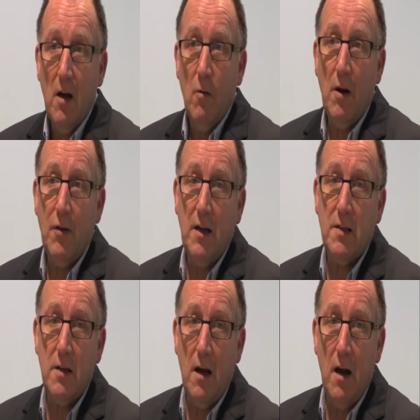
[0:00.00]
Well, I think
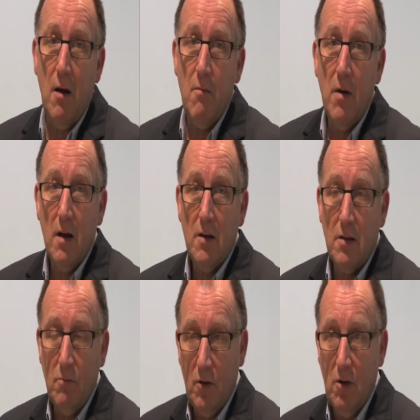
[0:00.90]

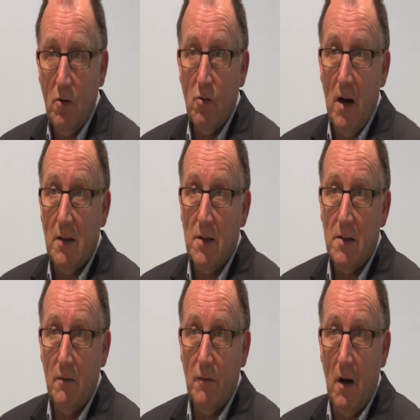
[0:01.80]
some young directors
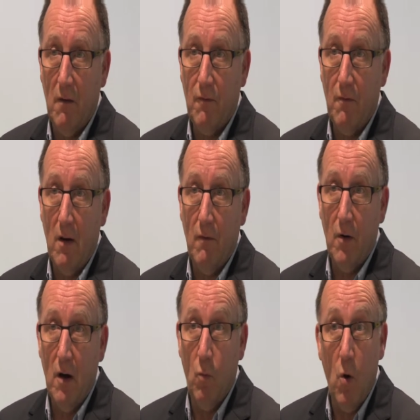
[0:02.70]

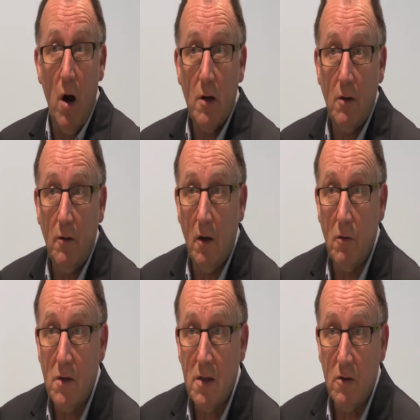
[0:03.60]
have worked on
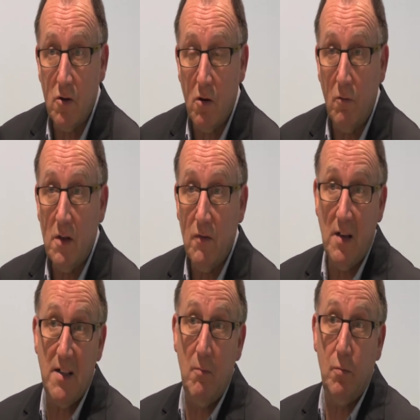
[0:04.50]
those genres. For
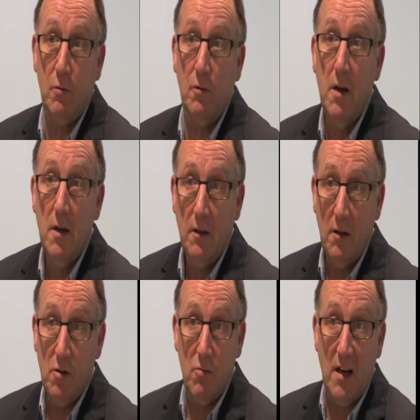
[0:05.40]
example,
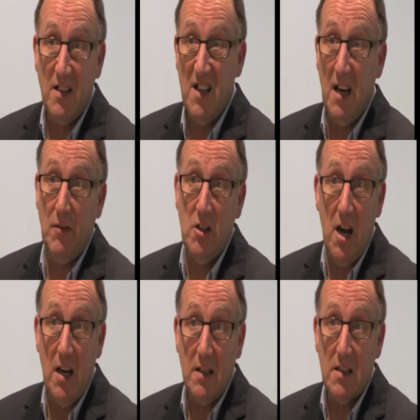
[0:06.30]
the director David
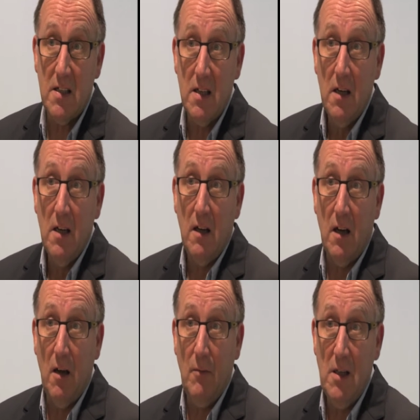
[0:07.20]
Yates,
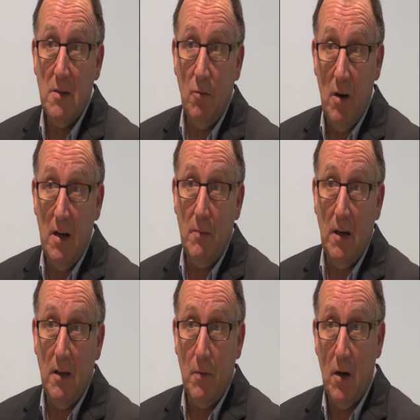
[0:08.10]
he's really
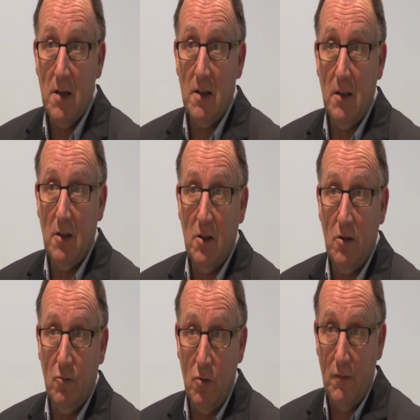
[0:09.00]
been the person that's
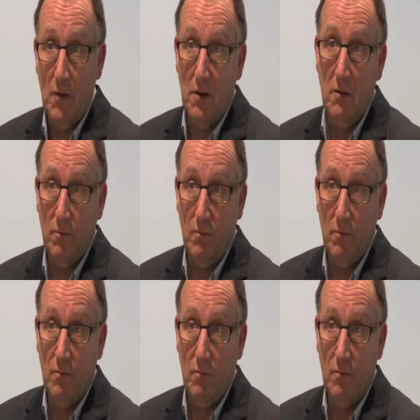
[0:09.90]
driven